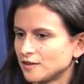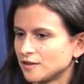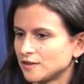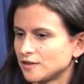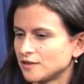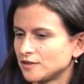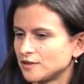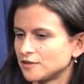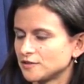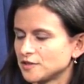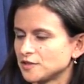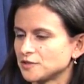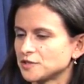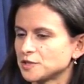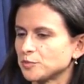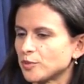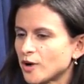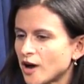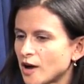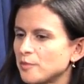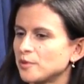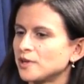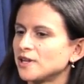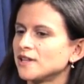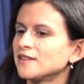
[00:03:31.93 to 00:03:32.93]
there, there's a
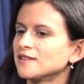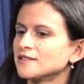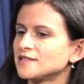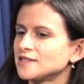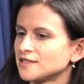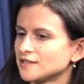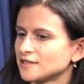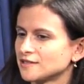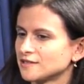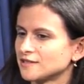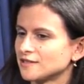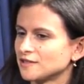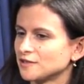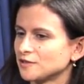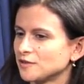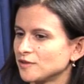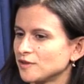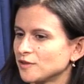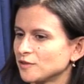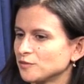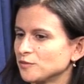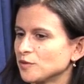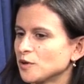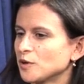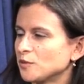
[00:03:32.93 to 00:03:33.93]
property that's a, a,
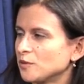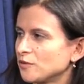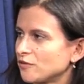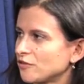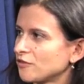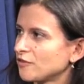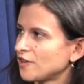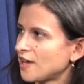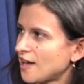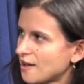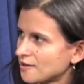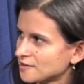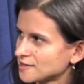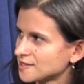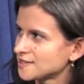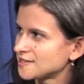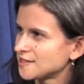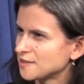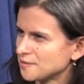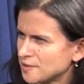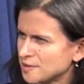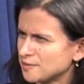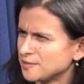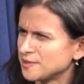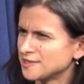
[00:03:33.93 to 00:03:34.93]
a row of three houses that
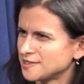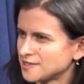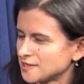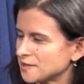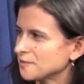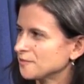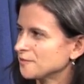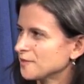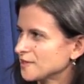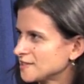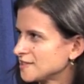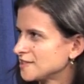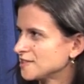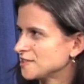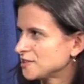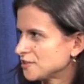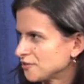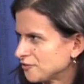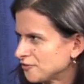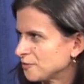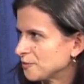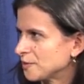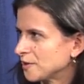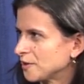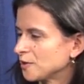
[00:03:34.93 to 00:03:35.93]
maybe some residents are
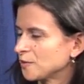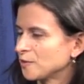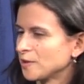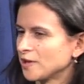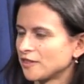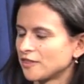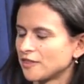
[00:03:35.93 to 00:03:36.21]
familiar with.